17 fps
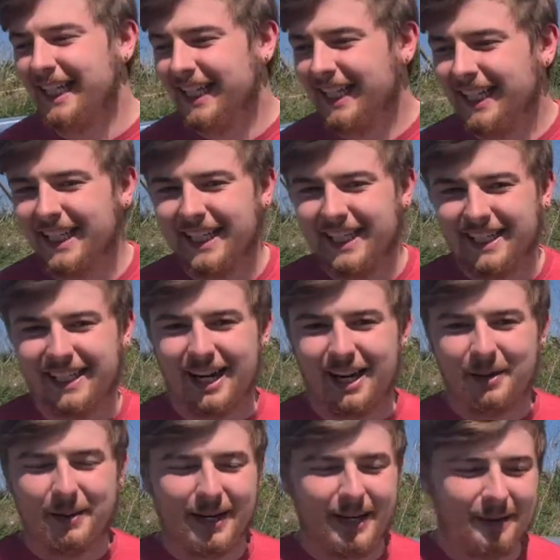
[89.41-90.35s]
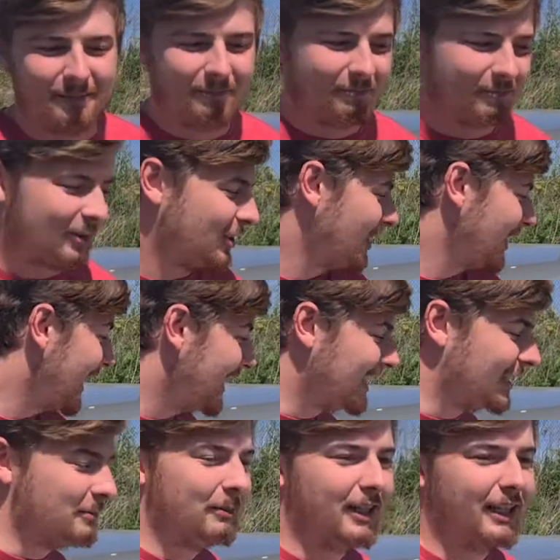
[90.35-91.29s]
Yeah. So um, so yeah,
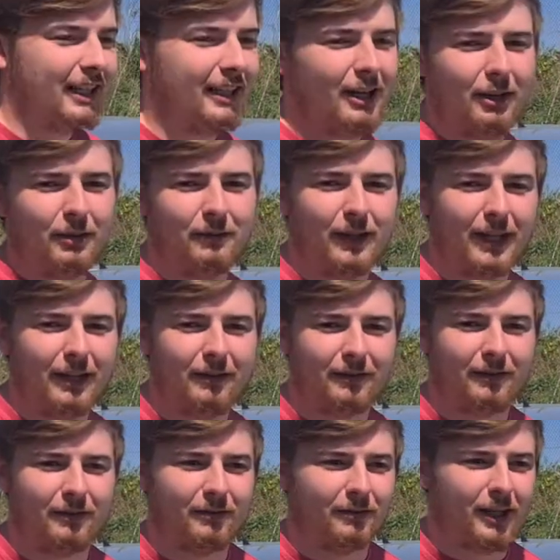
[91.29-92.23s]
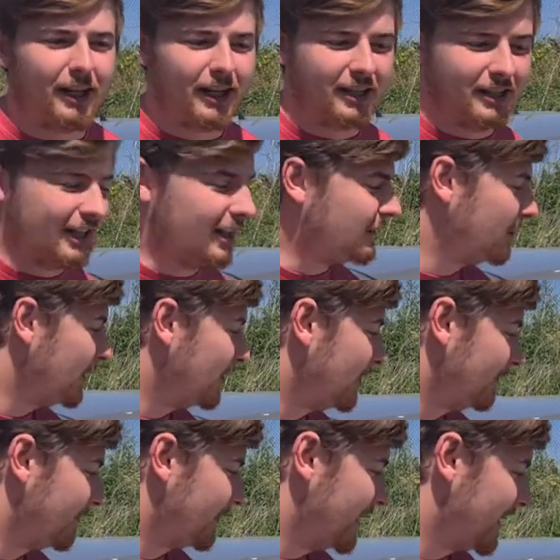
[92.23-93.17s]
this is my 05 uh, T
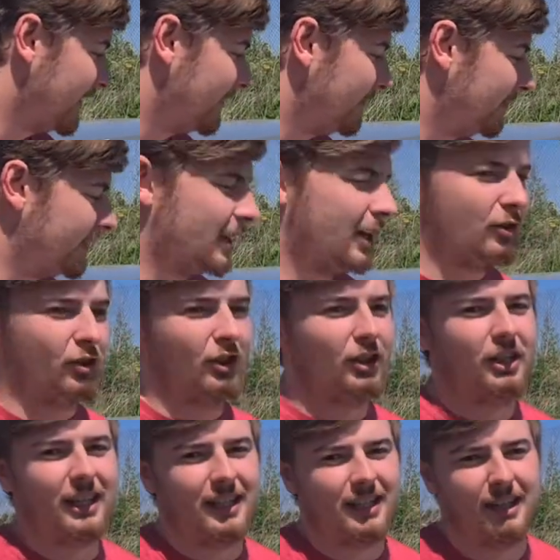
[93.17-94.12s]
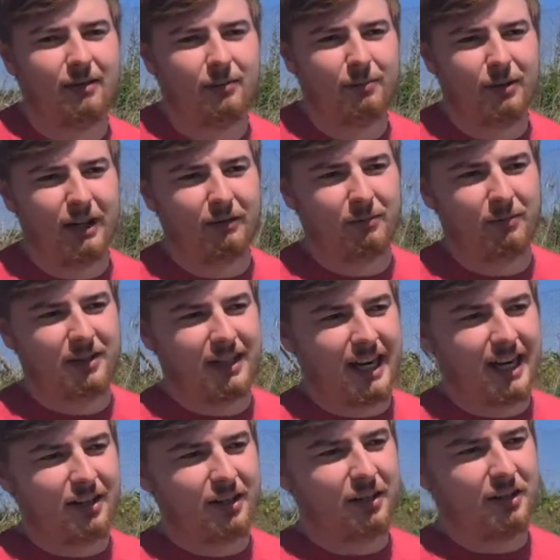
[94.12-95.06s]
Sport. Um, uh, nice. 197 brake from
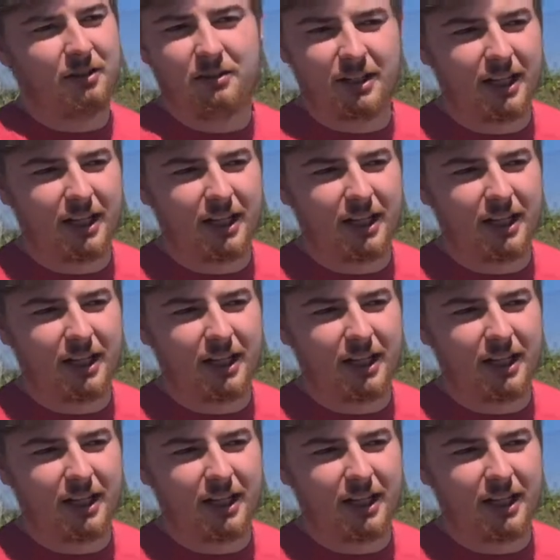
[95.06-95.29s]
standard.